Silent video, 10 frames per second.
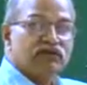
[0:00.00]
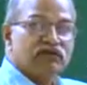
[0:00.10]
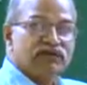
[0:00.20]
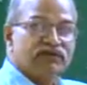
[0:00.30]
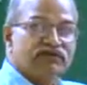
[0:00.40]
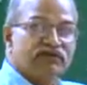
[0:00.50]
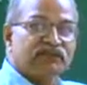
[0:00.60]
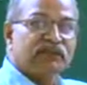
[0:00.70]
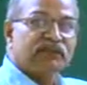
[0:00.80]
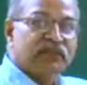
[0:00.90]
to the surface
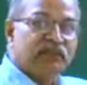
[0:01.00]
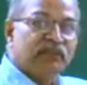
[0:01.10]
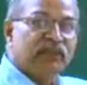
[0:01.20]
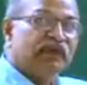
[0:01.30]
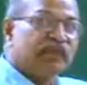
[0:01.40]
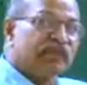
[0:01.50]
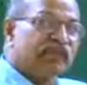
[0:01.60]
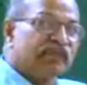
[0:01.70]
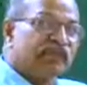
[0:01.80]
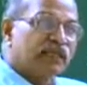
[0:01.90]
of the tape, so
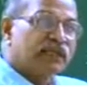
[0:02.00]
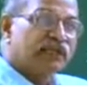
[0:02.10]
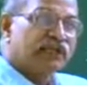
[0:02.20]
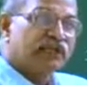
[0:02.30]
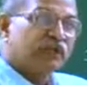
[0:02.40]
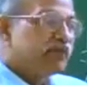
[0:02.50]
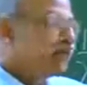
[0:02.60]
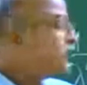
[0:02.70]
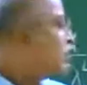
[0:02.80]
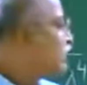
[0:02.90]
electric field will
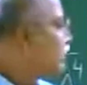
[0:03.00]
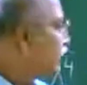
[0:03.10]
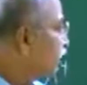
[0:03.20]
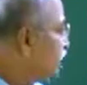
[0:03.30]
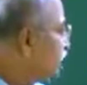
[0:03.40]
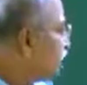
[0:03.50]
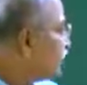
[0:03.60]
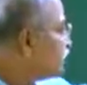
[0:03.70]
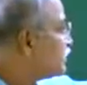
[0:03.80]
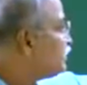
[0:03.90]
be in
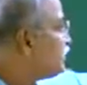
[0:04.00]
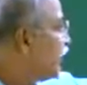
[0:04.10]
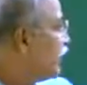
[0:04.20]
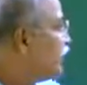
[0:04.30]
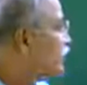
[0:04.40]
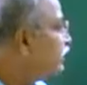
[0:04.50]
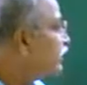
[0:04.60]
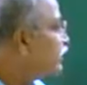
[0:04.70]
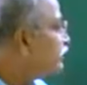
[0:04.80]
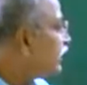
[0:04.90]
this plane,
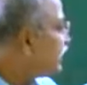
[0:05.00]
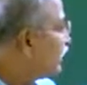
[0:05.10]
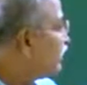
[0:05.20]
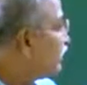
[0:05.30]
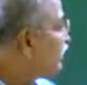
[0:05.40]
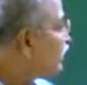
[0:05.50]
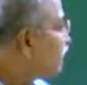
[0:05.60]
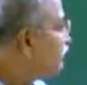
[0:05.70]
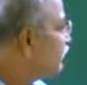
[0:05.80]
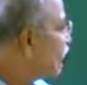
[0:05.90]
but then the
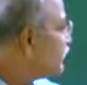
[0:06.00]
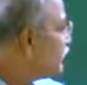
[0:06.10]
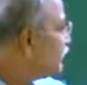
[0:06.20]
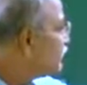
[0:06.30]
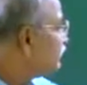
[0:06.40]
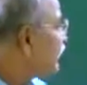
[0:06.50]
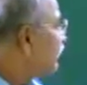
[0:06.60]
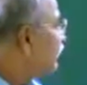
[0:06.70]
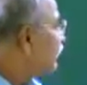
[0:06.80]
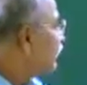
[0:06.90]
electric field can be this
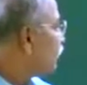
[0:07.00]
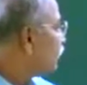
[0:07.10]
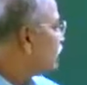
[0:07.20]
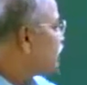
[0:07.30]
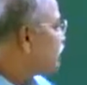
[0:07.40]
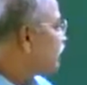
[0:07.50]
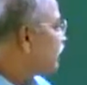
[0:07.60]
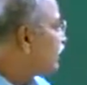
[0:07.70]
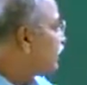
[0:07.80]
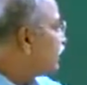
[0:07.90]
way
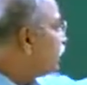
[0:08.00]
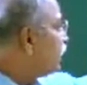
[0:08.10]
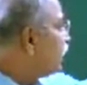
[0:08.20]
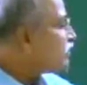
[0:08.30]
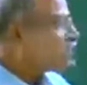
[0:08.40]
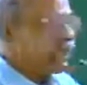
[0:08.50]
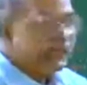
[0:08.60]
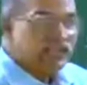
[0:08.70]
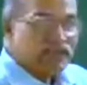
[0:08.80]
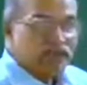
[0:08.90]
or
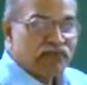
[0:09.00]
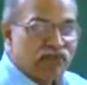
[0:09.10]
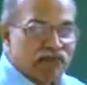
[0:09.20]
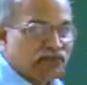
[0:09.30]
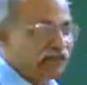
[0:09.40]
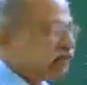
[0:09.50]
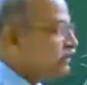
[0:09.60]
at some angle.